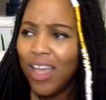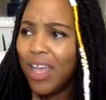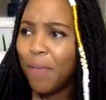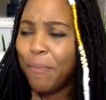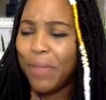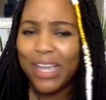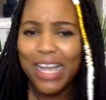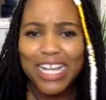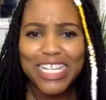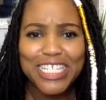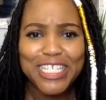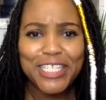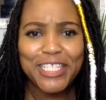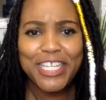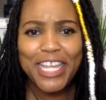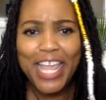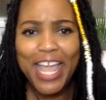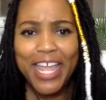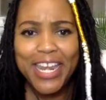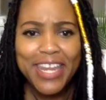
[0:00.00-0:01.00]
because
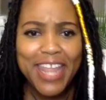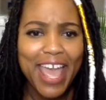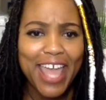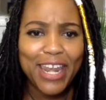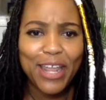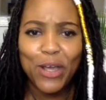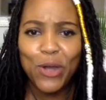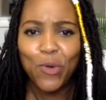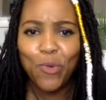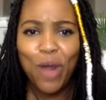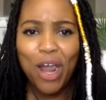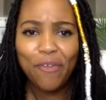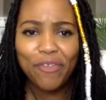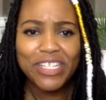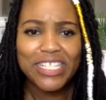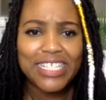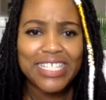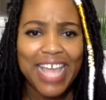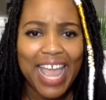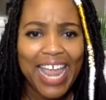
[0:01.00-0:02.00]
CNN and
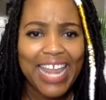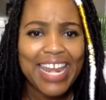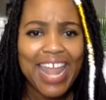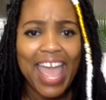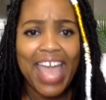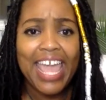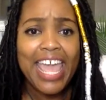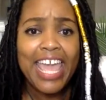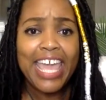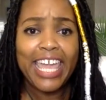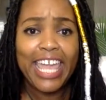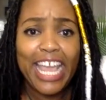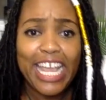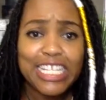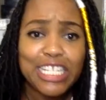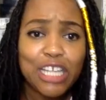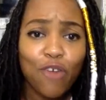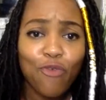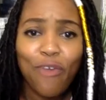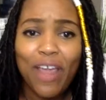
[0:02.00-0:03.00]
whoever's saying that he's
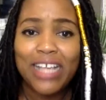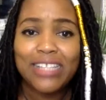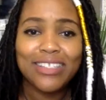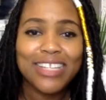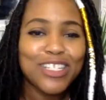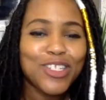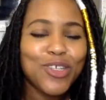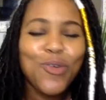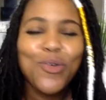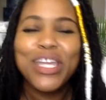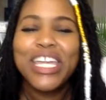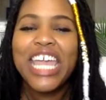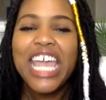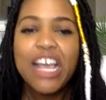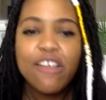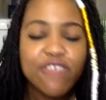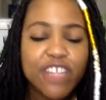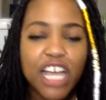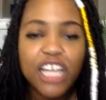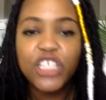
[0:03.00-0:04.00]
a racist, who
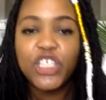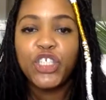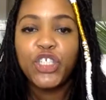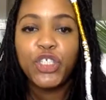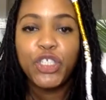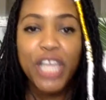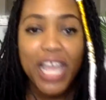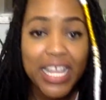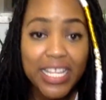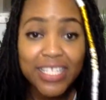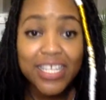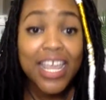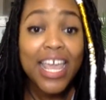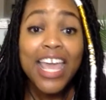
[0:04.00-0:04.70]
gives a shit?